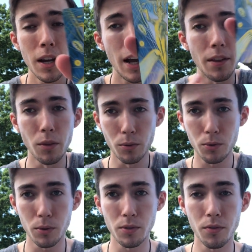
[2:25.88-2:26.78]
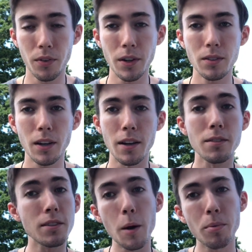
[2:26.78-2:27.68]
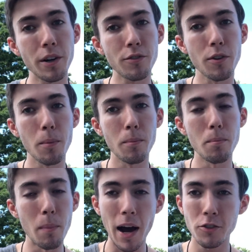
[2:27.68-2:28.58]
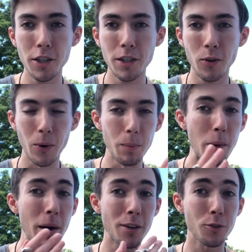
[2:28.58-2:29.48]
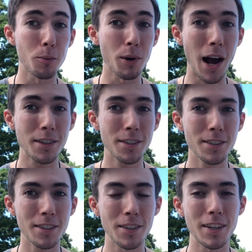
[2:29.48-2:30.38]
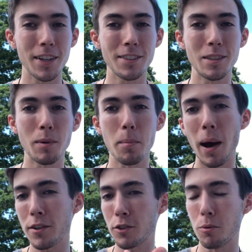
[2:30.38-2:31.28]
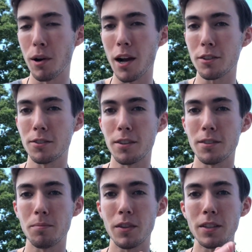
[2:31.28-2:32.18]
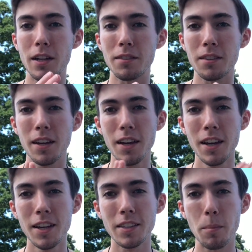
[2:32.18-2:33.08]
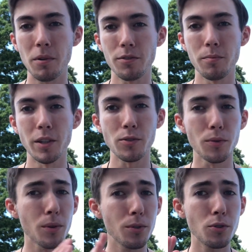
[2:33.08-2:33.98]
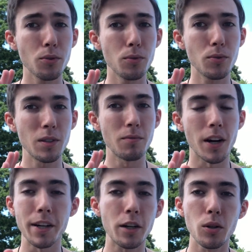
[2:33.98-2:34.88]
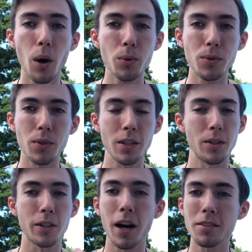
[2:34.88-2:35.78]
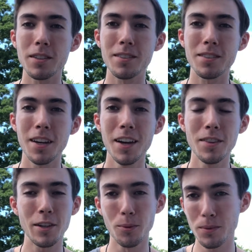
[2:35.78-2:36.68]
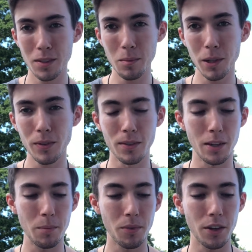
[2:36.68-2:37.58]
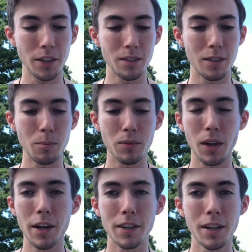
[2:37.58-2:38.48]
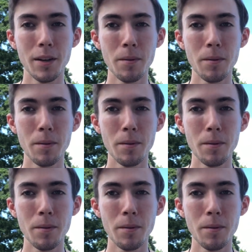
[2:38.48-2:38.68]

and those sorts of things as separate from magic or my magical practice, and that I see my magical practice as something that's separate from this. Although the two seem very close, like they're cousins, they don't seem like the same thing. It seems like